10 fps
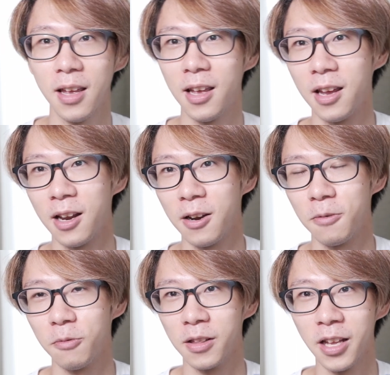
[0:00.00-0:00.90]

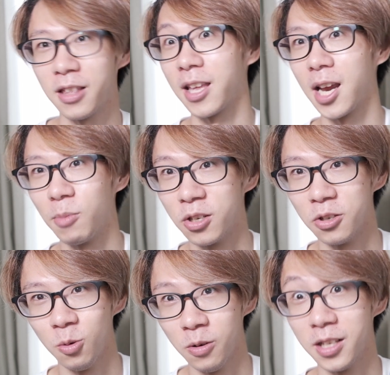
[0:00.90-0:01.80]
and we let the camera
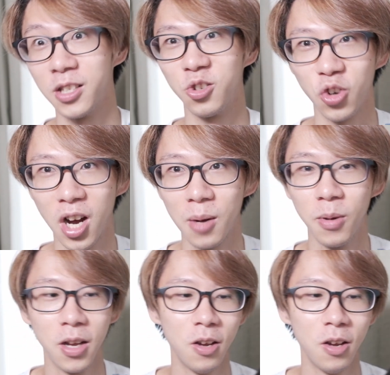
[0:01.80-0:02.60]
do its job,